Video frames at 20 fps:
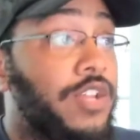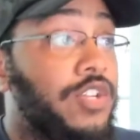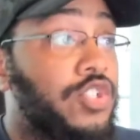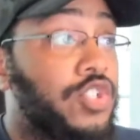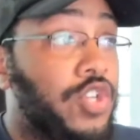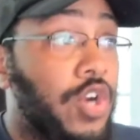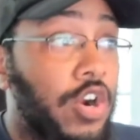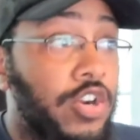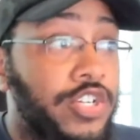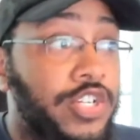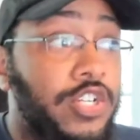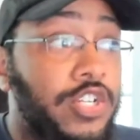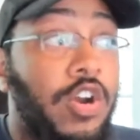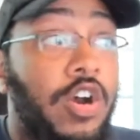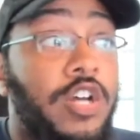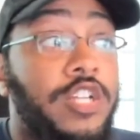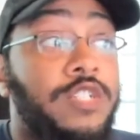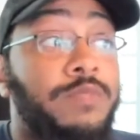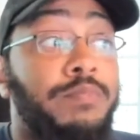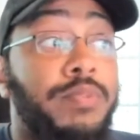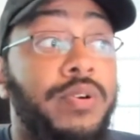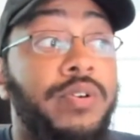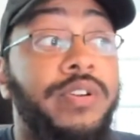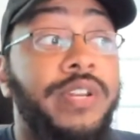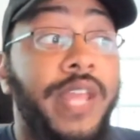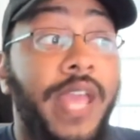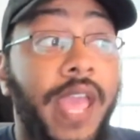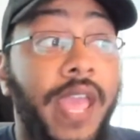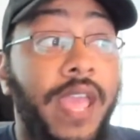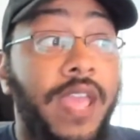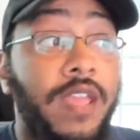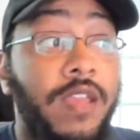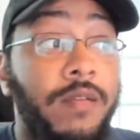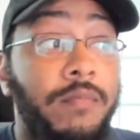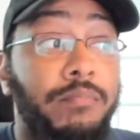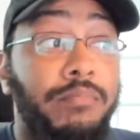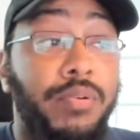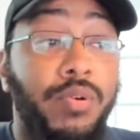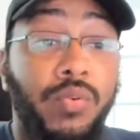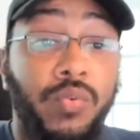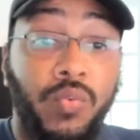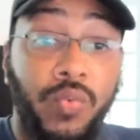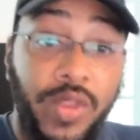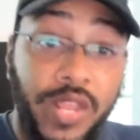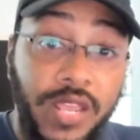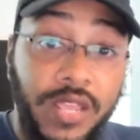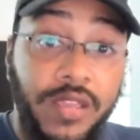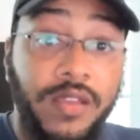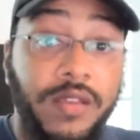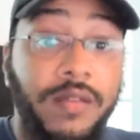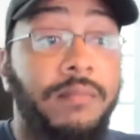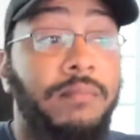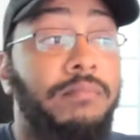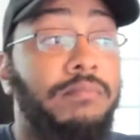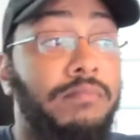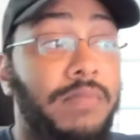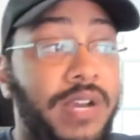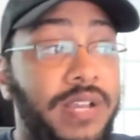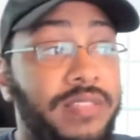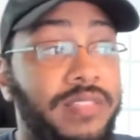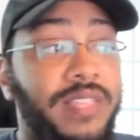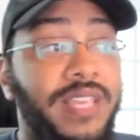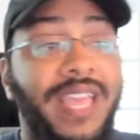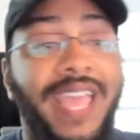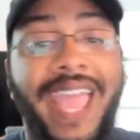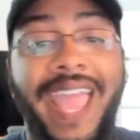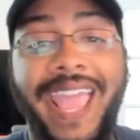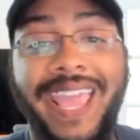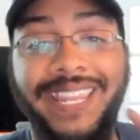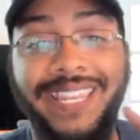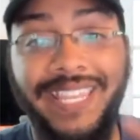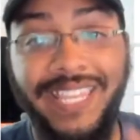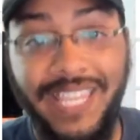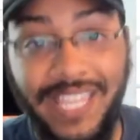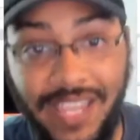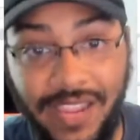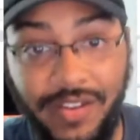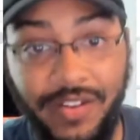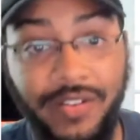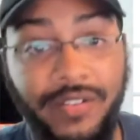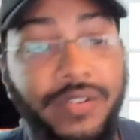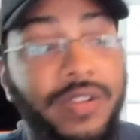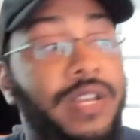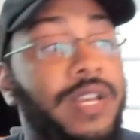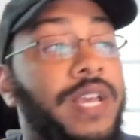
charging costs per day, per week, month, and year.